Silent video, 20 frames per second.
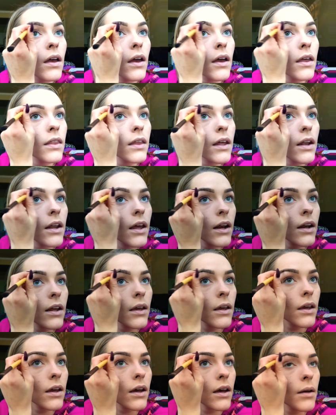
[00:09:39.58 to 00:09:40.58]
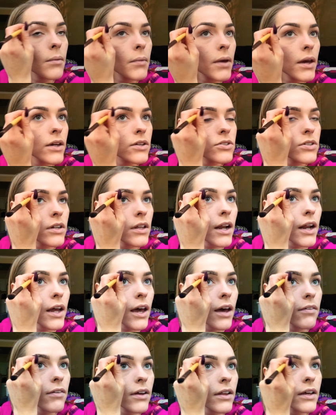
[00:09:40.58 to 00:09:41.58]
And then any extra that I
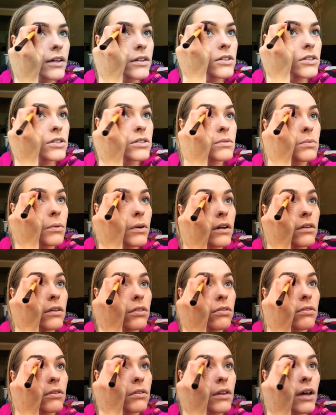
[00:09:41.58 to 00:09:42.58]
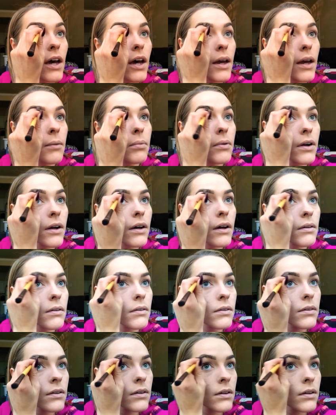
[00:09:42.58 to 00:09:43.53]
have, I like to just work through the eyebrow.